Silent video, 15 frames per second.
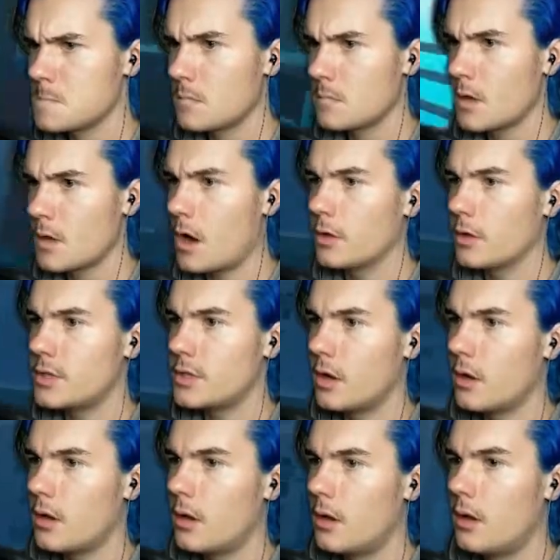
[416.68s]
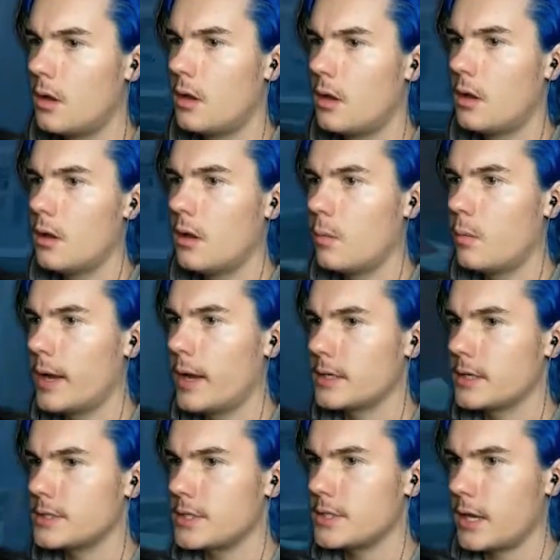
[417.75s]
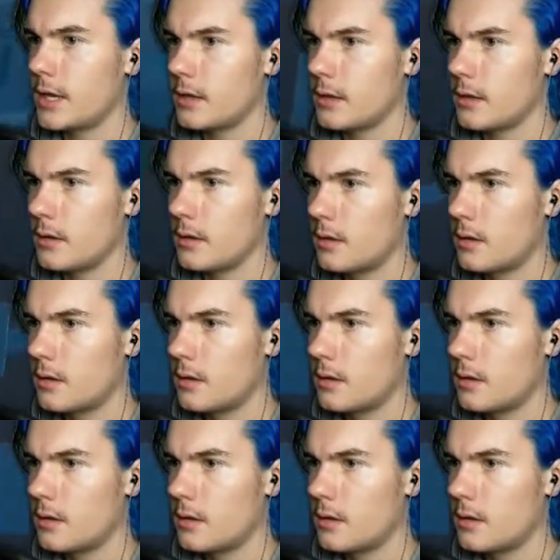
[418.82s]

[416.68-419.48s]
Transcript: Oh, Bro, I told you. Wait a second. This...